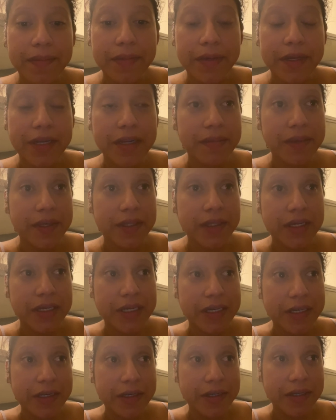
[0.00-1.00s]
in a million
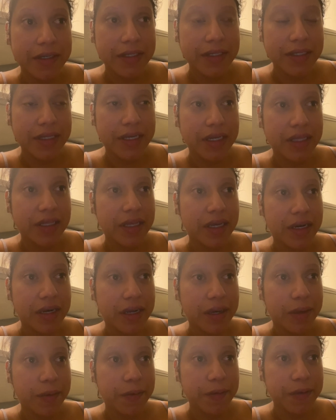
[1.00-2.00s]
years I thought
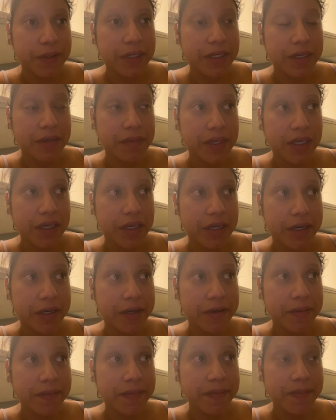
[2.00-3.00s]
I was gonna be
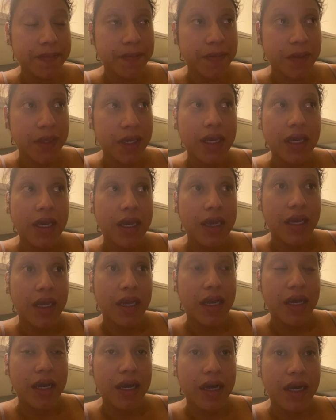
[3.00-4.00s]
here.
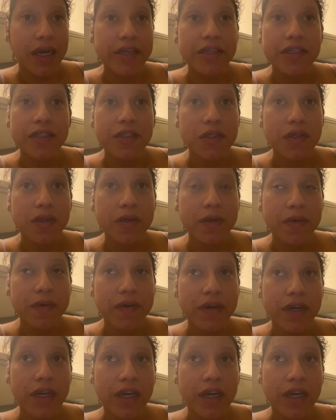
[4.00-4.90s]
I used to